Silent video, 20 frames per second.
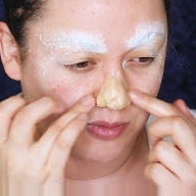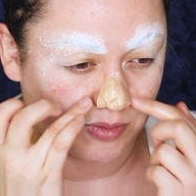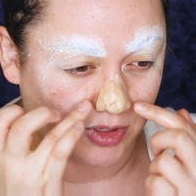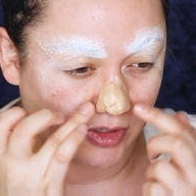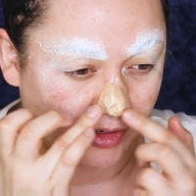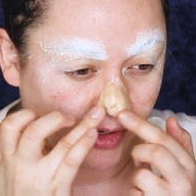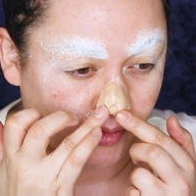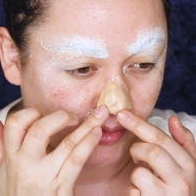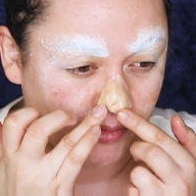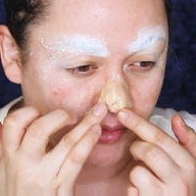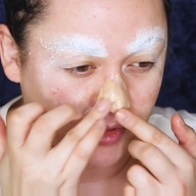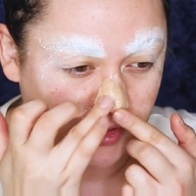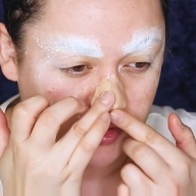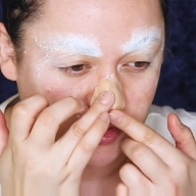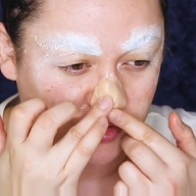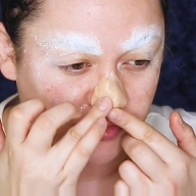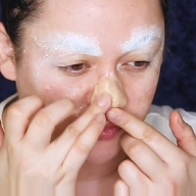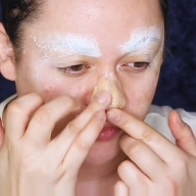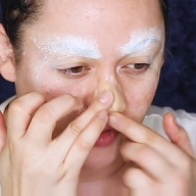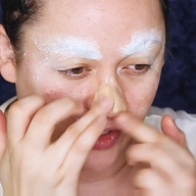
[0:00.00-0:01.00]
My grandma makes
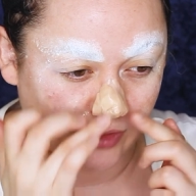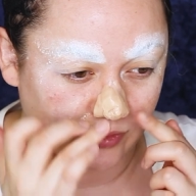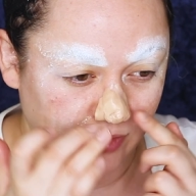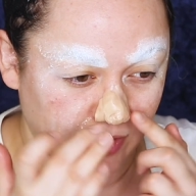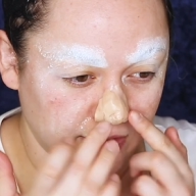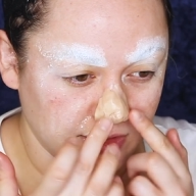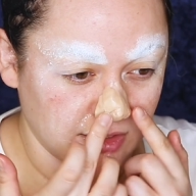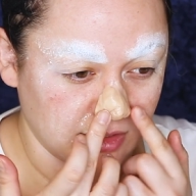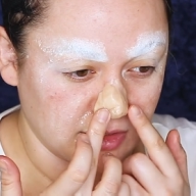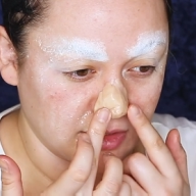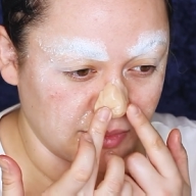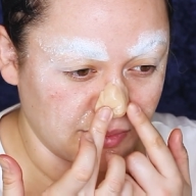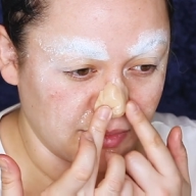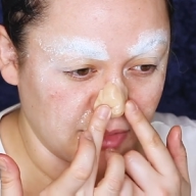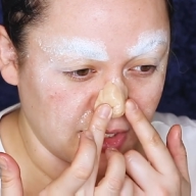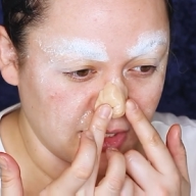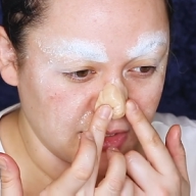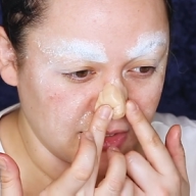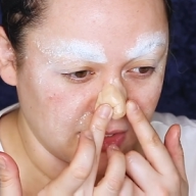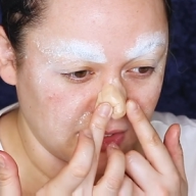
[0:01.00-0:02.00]
this fried rice that's
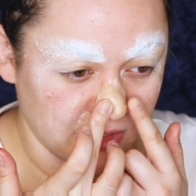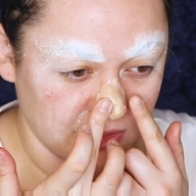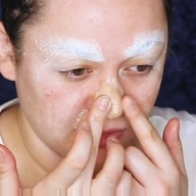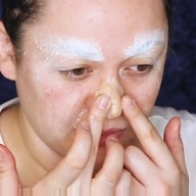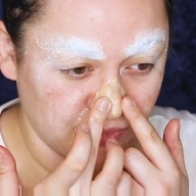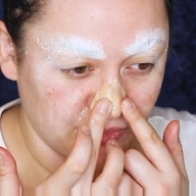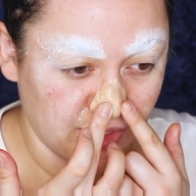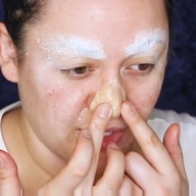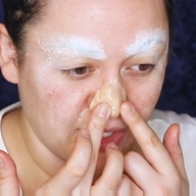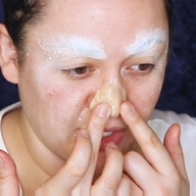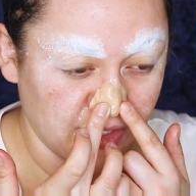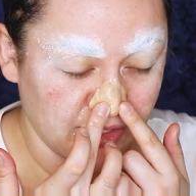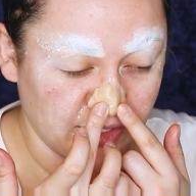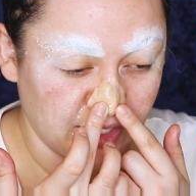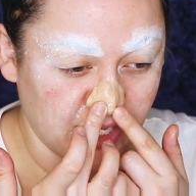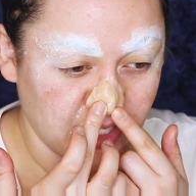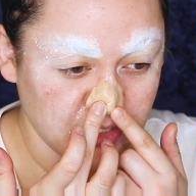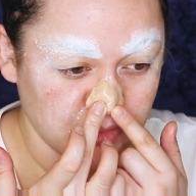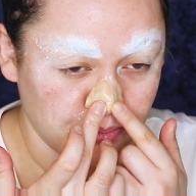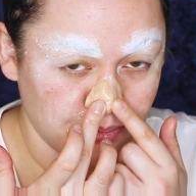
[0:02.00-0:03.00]
amazing as well.
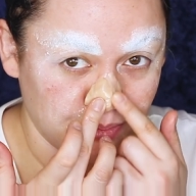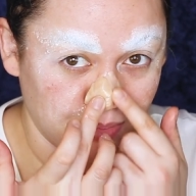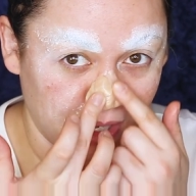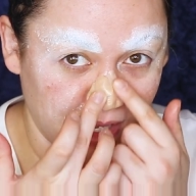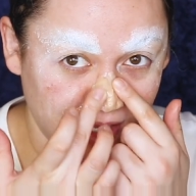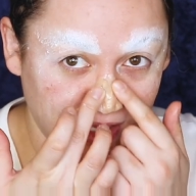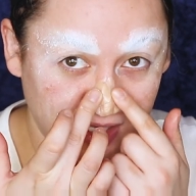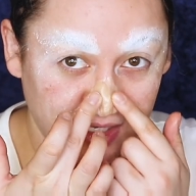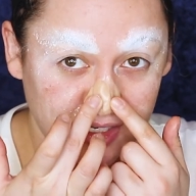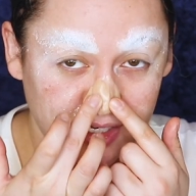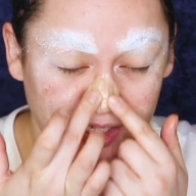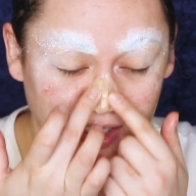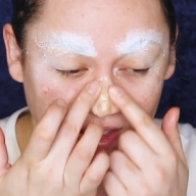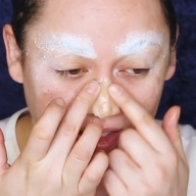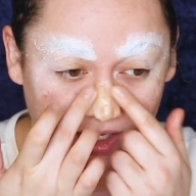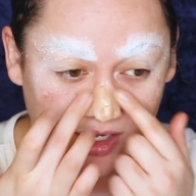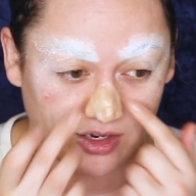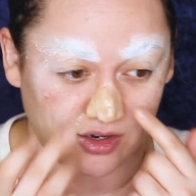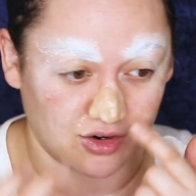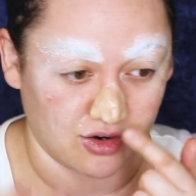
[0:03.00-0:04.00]
It has bacon
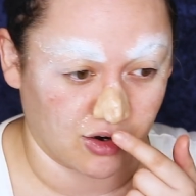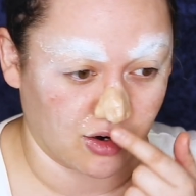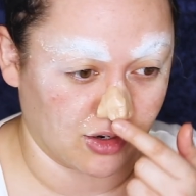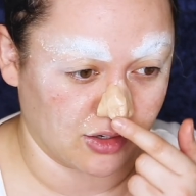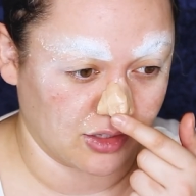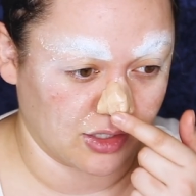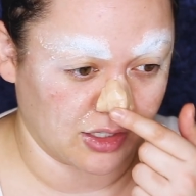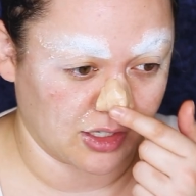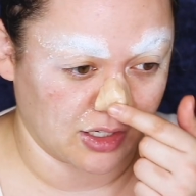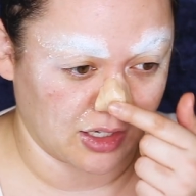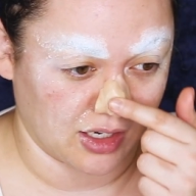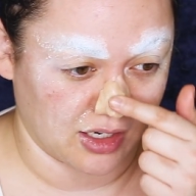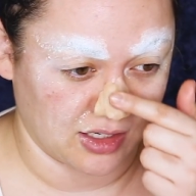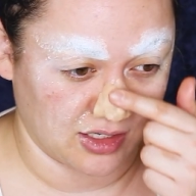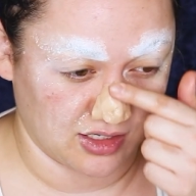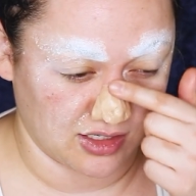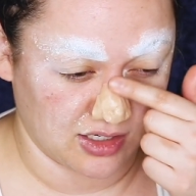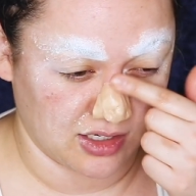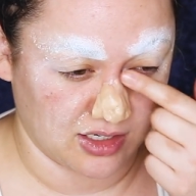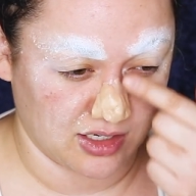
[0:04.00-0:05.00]
and garlic and
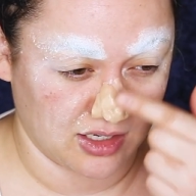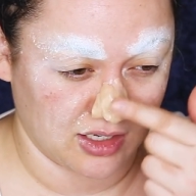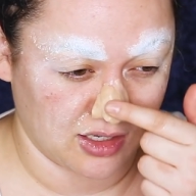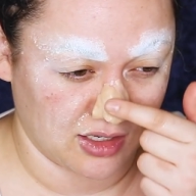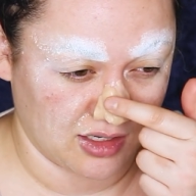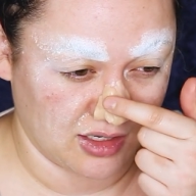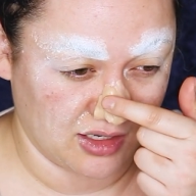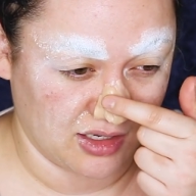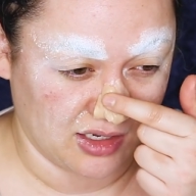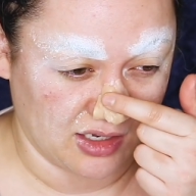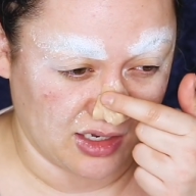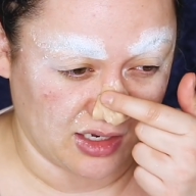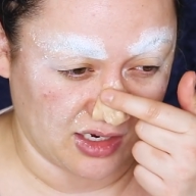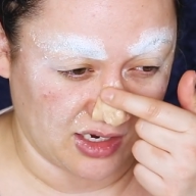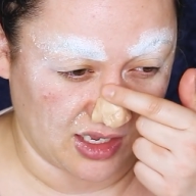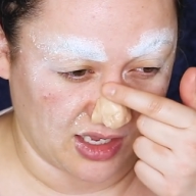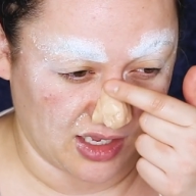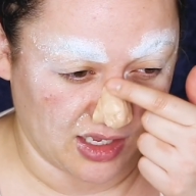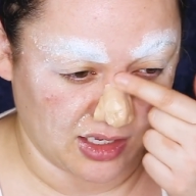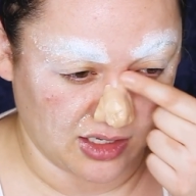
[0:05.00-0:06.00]
onion in it
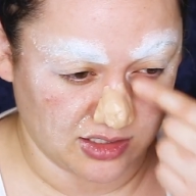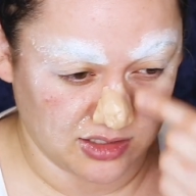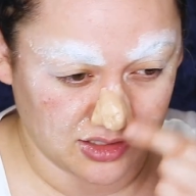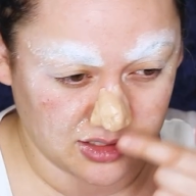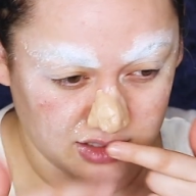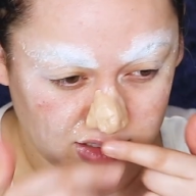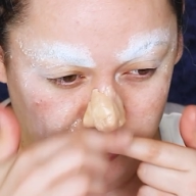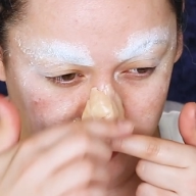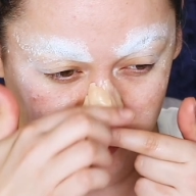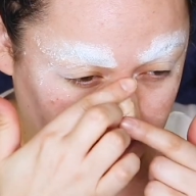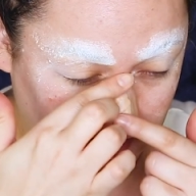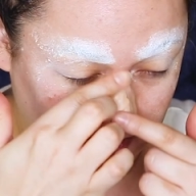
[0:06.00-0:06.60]
and eggs.